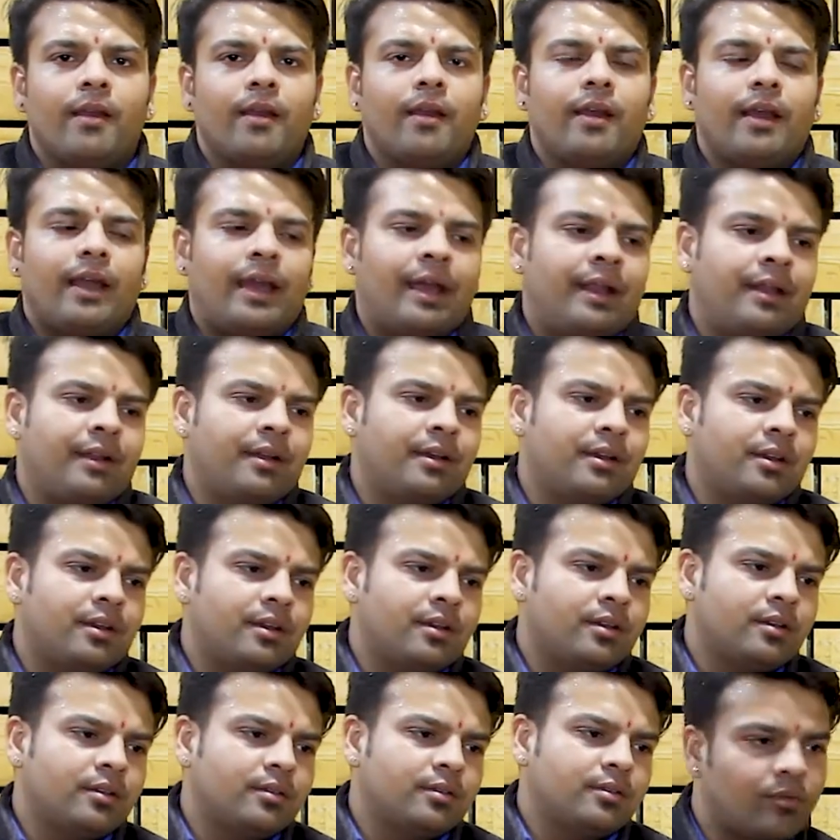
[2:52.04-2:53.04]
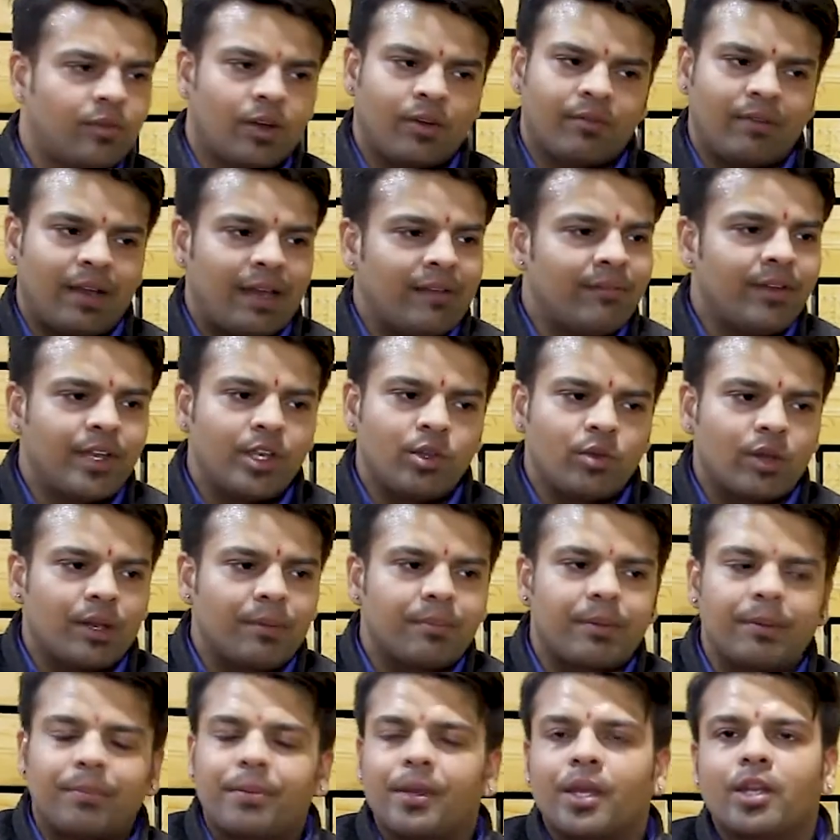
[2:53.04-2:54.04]
and for viva you can
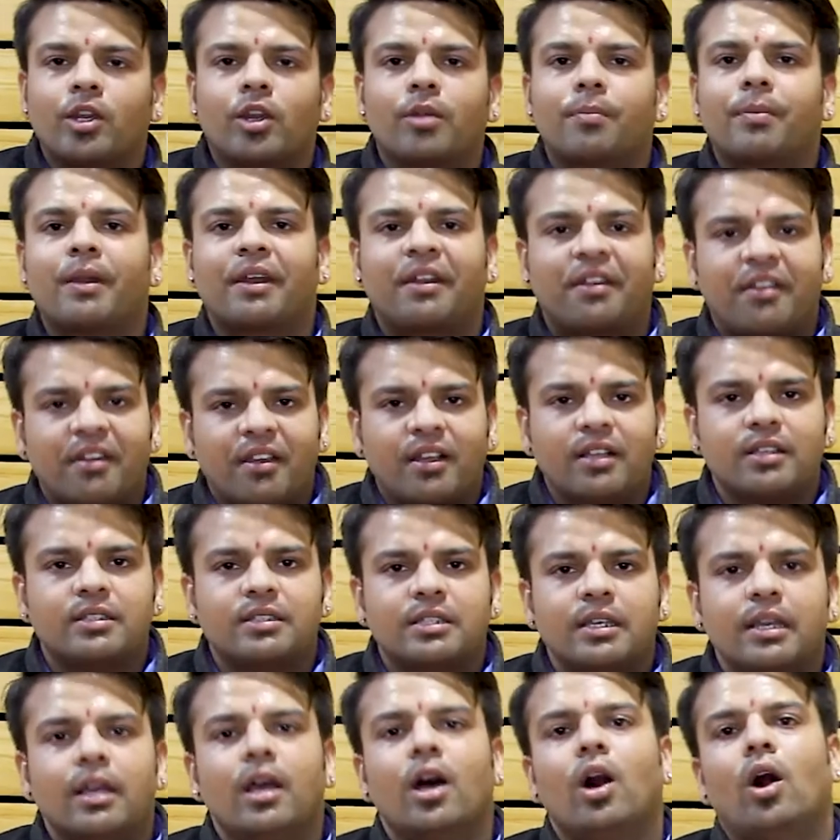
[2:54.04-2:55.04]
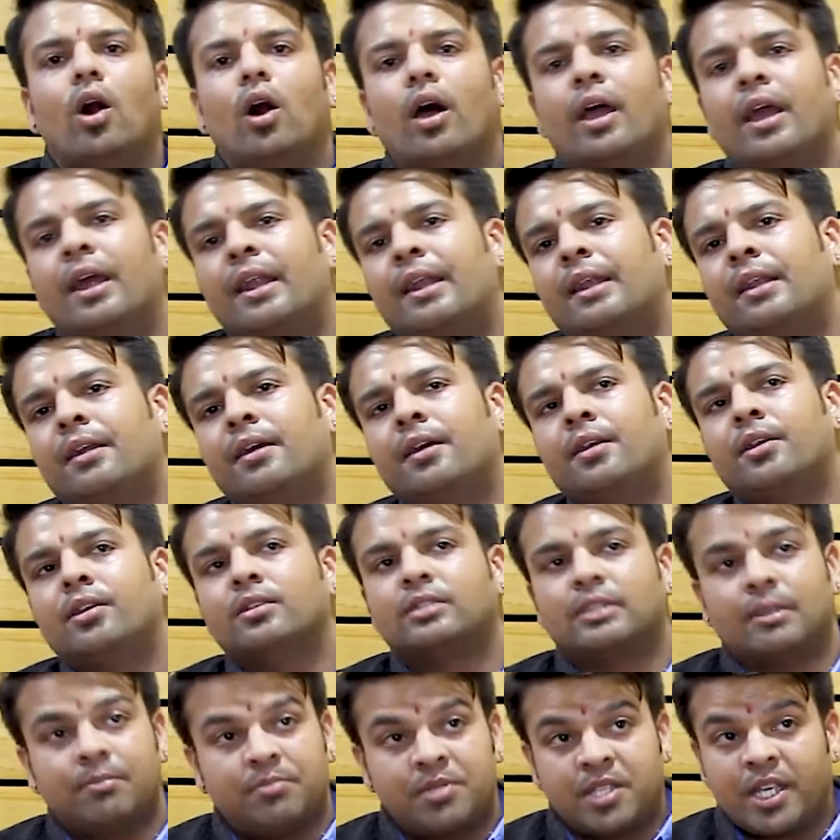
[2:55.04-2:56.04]
prepare your practicals and your
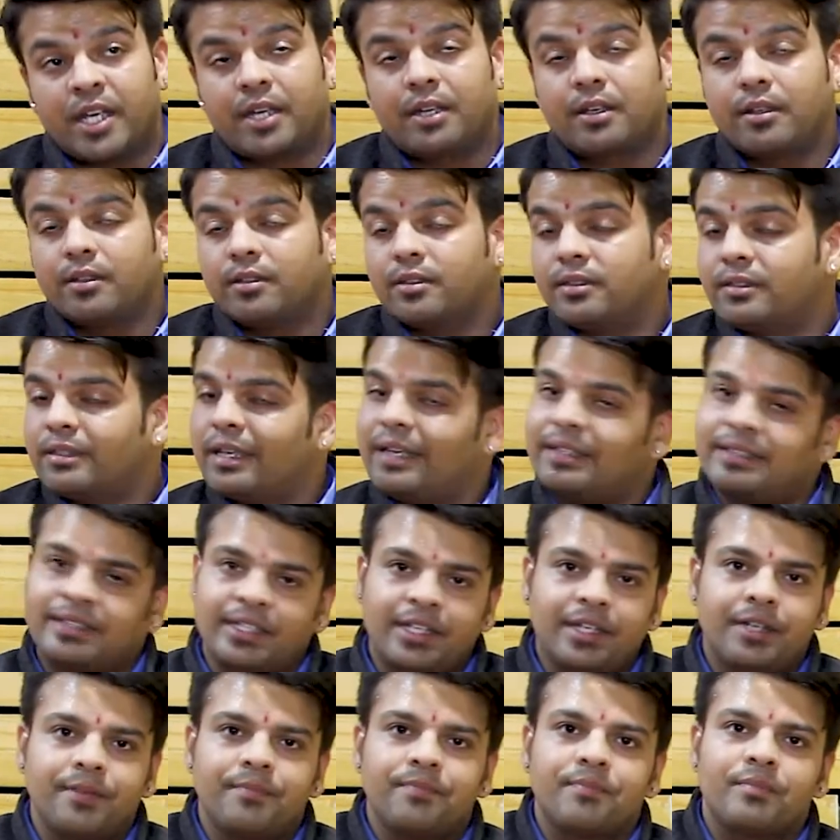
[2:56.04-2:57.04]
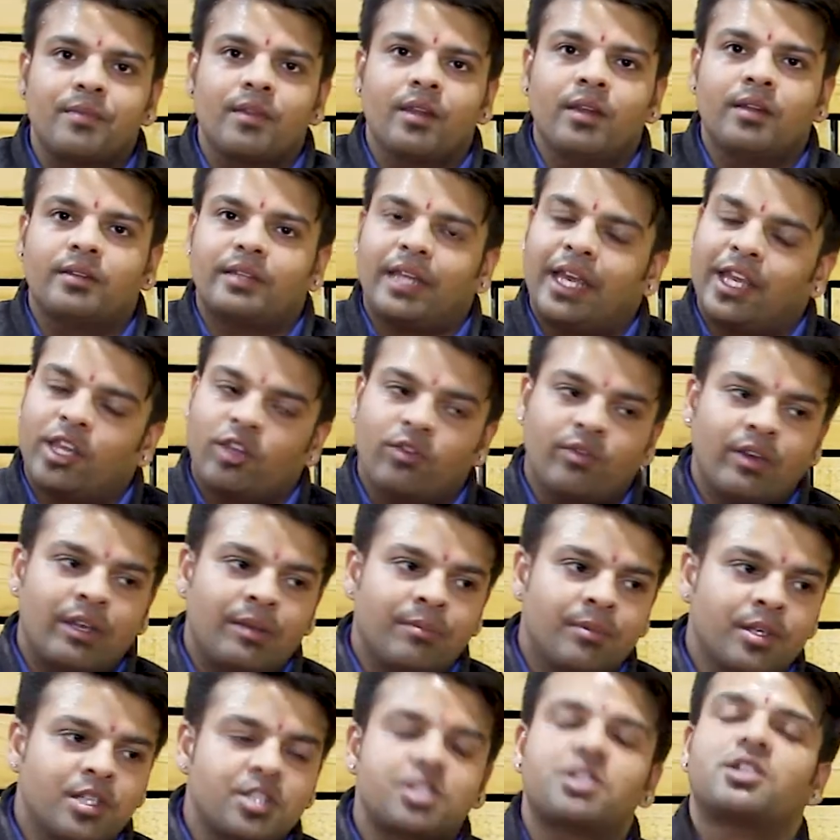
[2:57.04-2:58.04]
subject. That's it. Thank you very
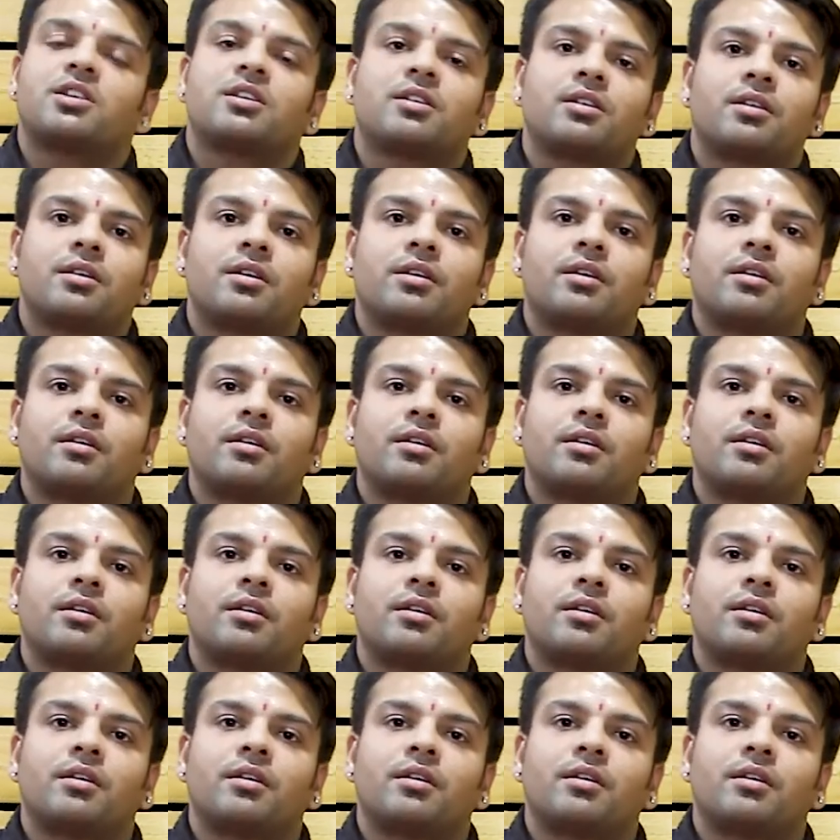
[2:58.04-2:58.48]
much.